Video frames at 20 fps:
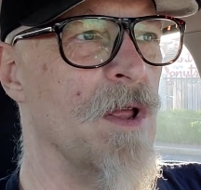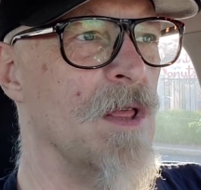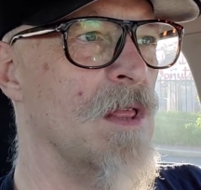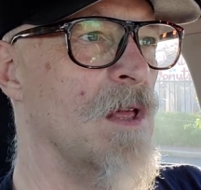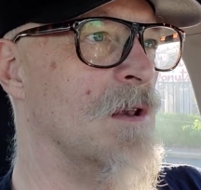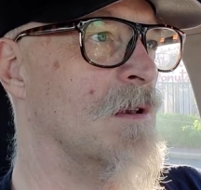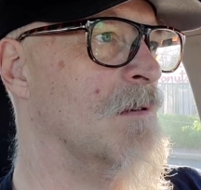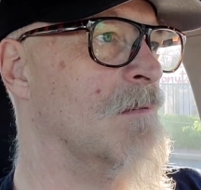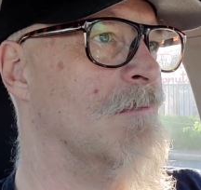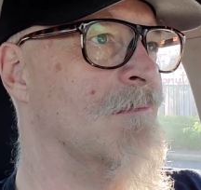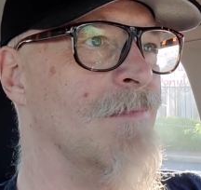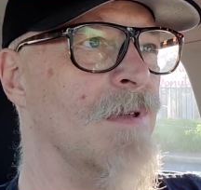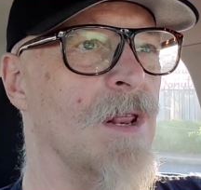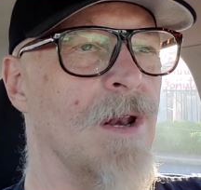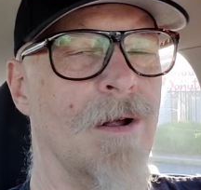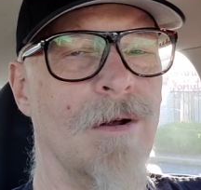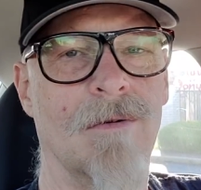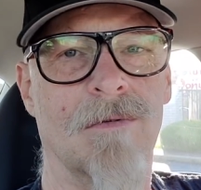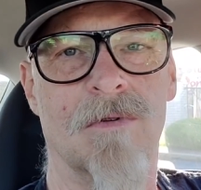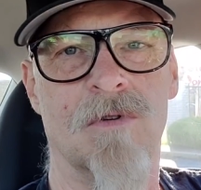that,
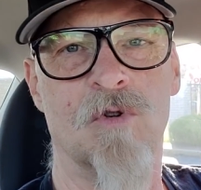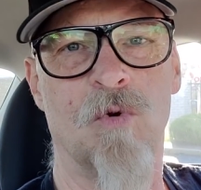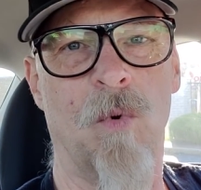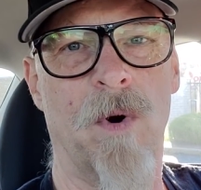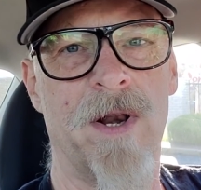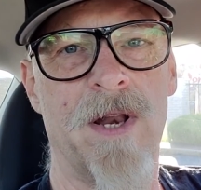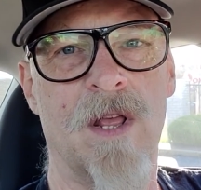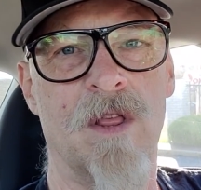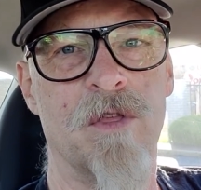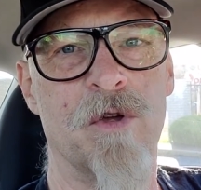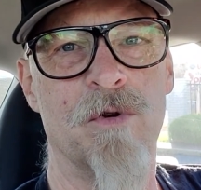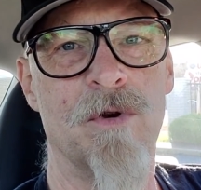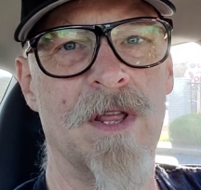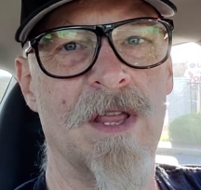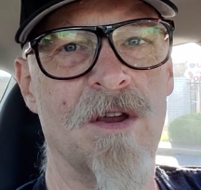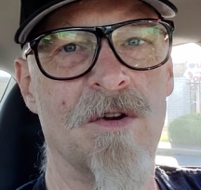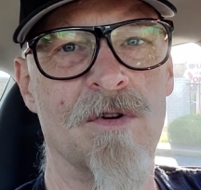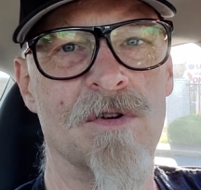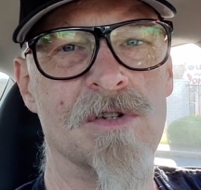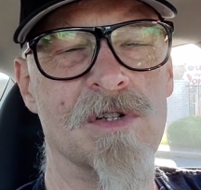20, 30
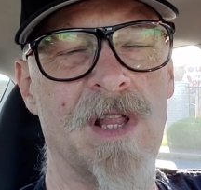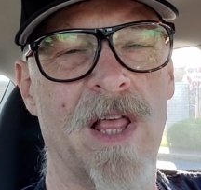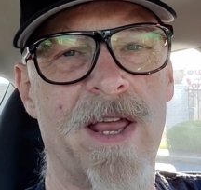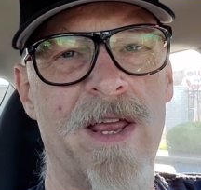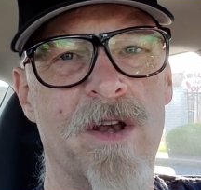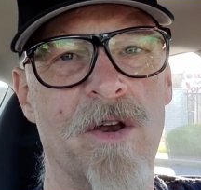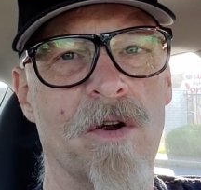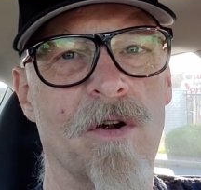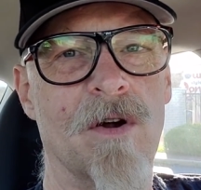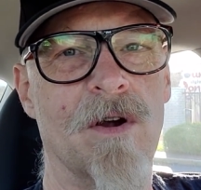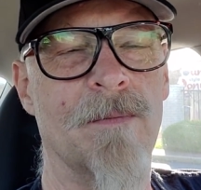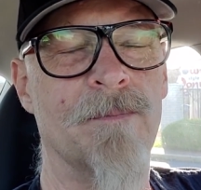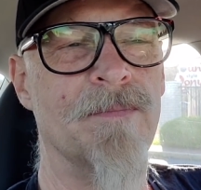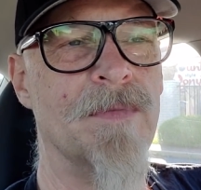years later,